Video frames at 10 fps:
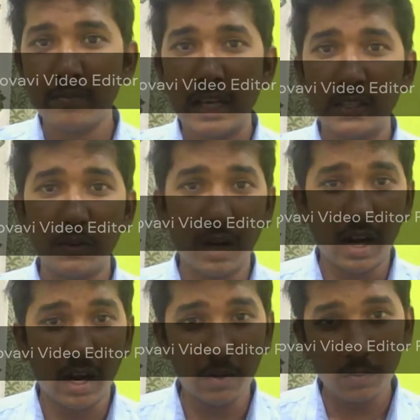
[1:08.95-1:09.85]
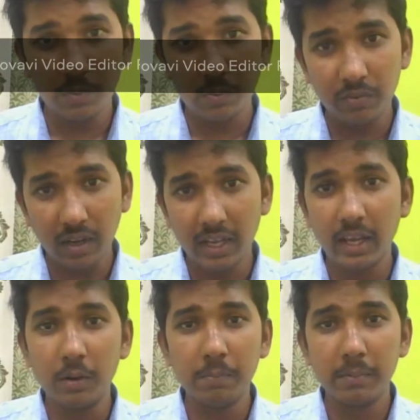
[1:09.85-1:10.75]
So how I
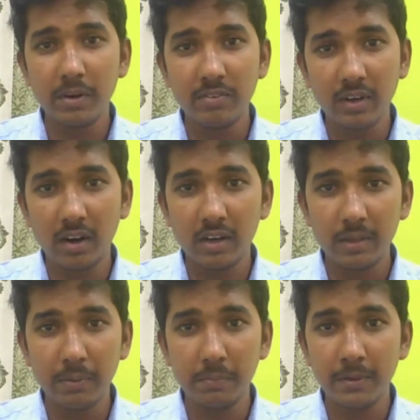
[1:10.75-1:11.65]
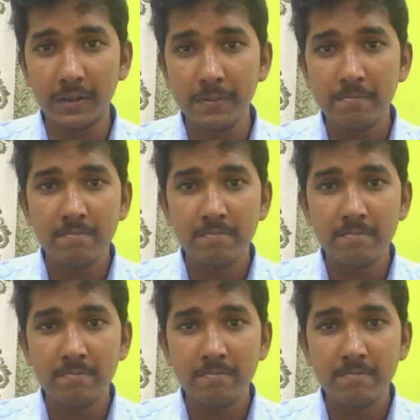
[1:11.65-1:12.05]
have prepared for audit paper